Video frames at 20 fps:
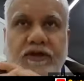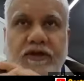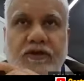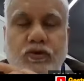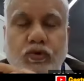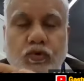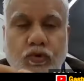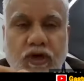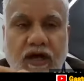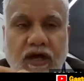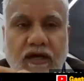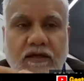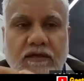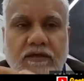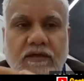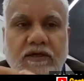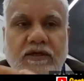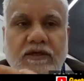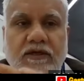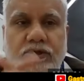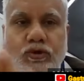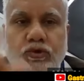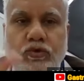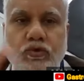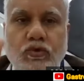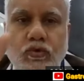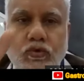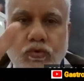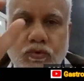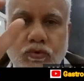of the crura
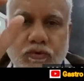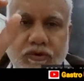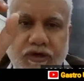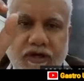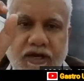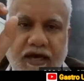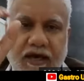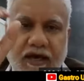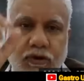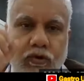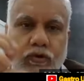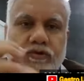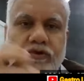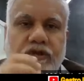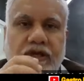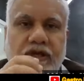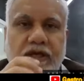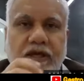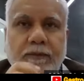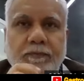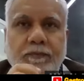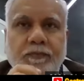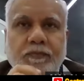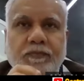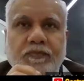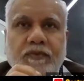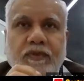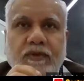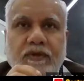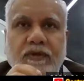to narrow the
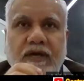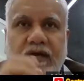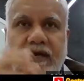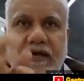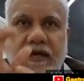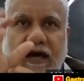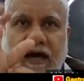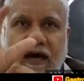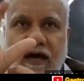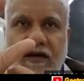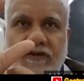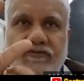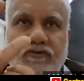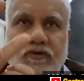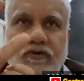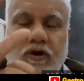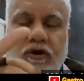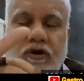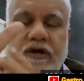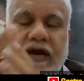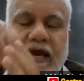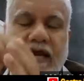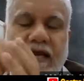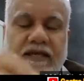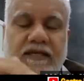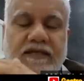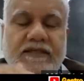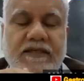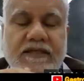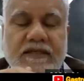enlarged or
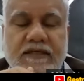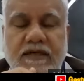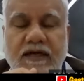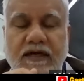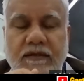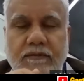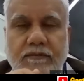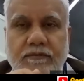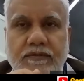dilated